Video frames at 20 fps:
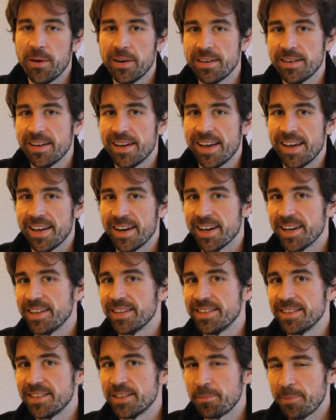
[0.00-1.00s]
and
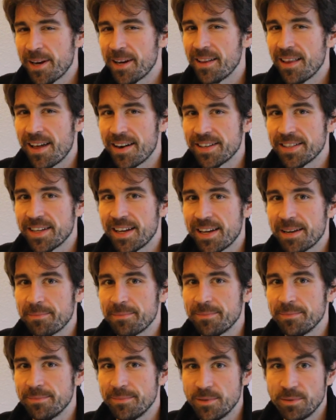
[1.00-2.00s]
I spent a lot of
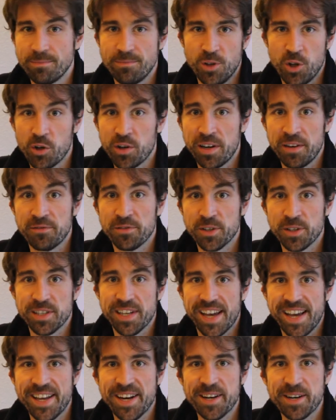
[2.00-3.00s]
time looking for
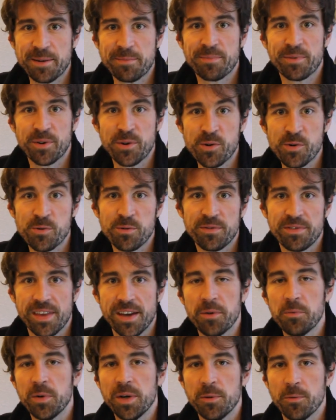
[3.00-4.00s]
data to prove
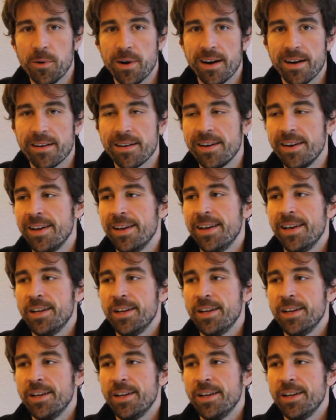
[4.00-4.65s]
that we wear